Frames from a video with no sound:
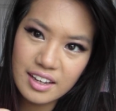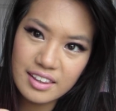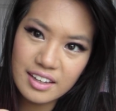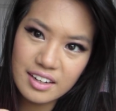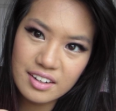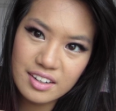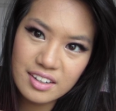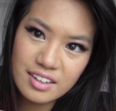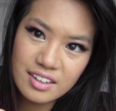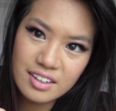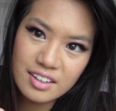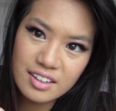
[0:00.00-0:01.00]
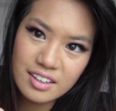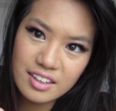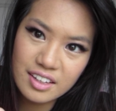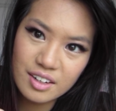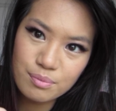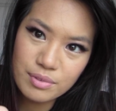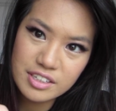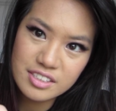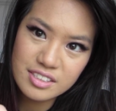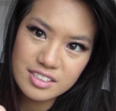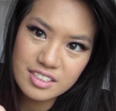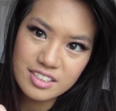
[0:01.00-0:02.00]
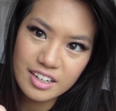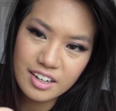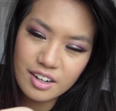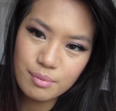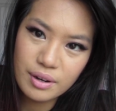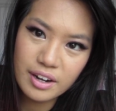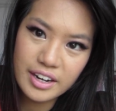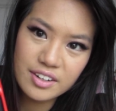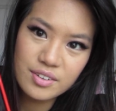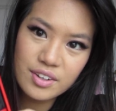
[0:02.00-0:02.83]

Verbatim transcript: and then the up buttons to turn it up high,